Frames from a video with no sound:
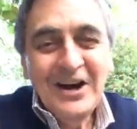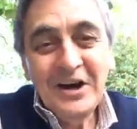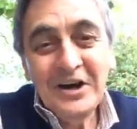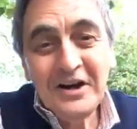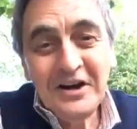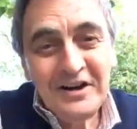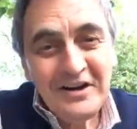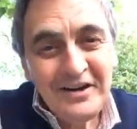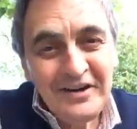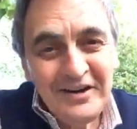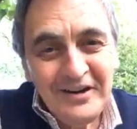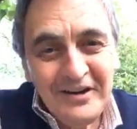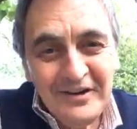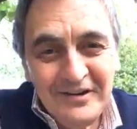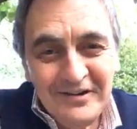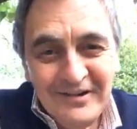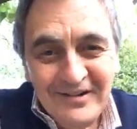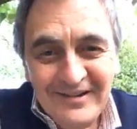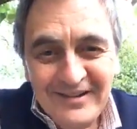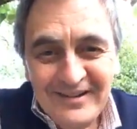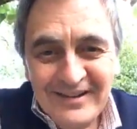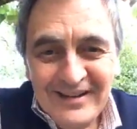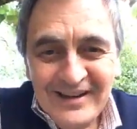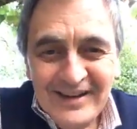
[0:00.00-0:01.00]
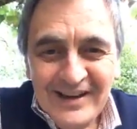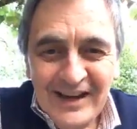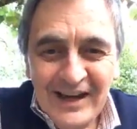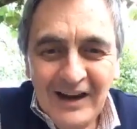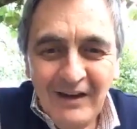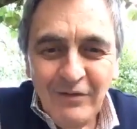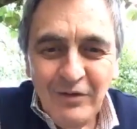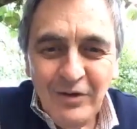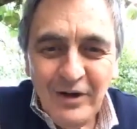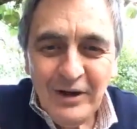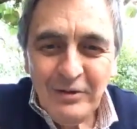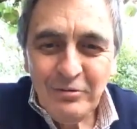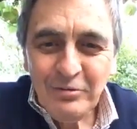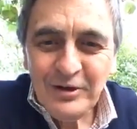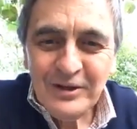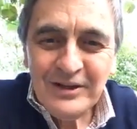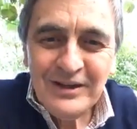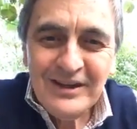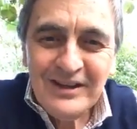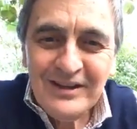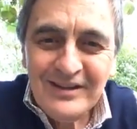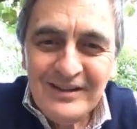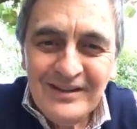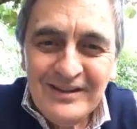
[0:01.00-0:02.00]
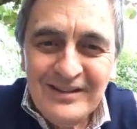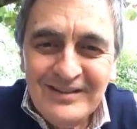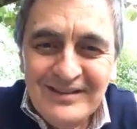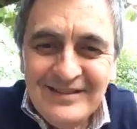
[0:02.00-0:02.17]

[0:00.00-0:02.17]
got to go. Have a great weekend.